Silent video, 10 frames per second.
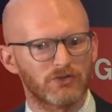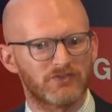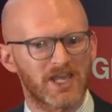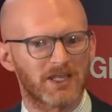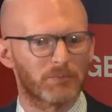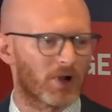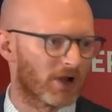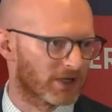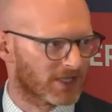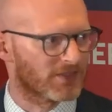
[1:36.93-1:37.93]
taken
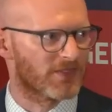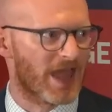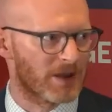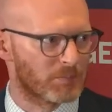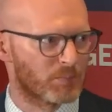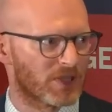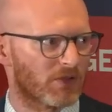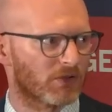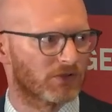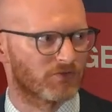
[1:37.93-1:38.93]
part in that
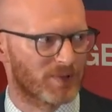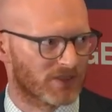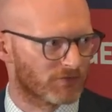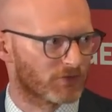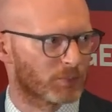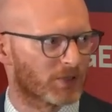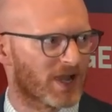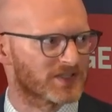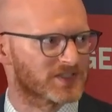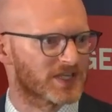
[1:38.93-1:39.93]
bill. You've been through the
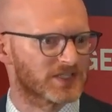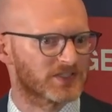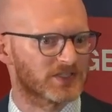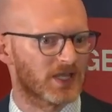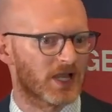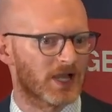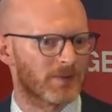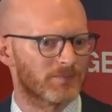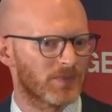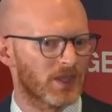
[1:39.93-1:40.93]
process.
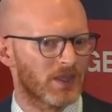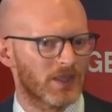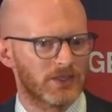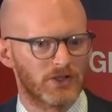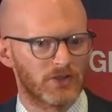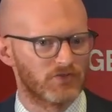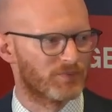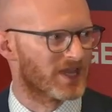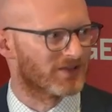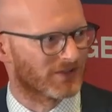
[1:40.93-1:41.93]
You've
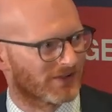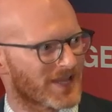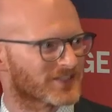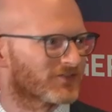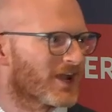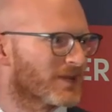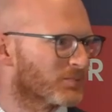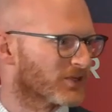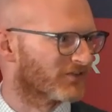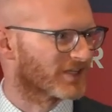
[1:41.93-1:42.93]
been in the classified
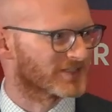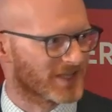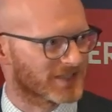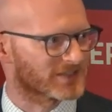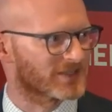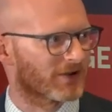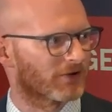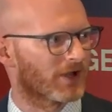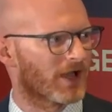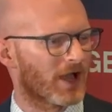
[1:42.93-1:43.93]
briefings, et
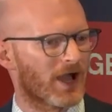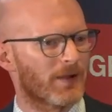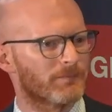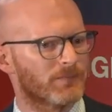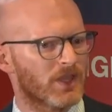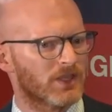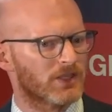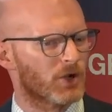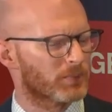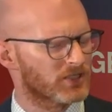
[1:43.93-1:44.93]
cetera.
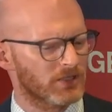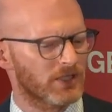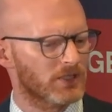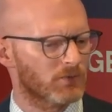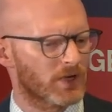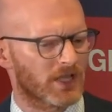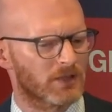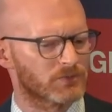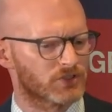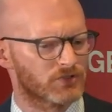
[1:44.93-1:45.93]
Particularly when it
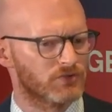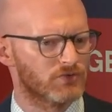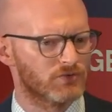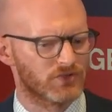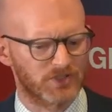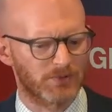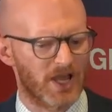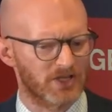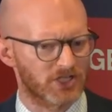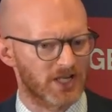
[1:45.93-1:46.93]
comes to the
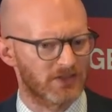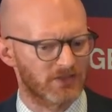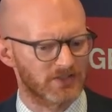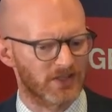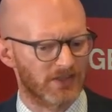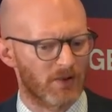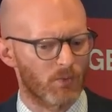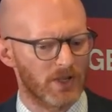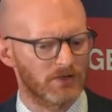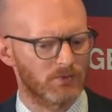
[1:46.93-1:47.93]
supply chain, things like that.
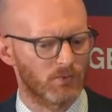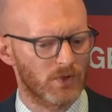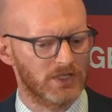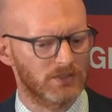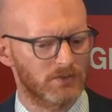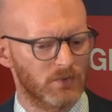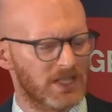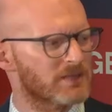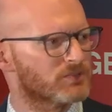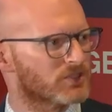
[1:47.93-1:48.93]
What
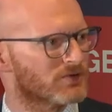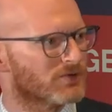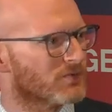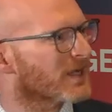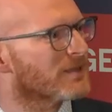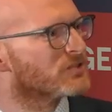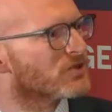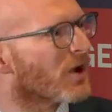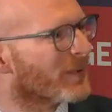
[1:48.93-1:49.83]
keeps you up at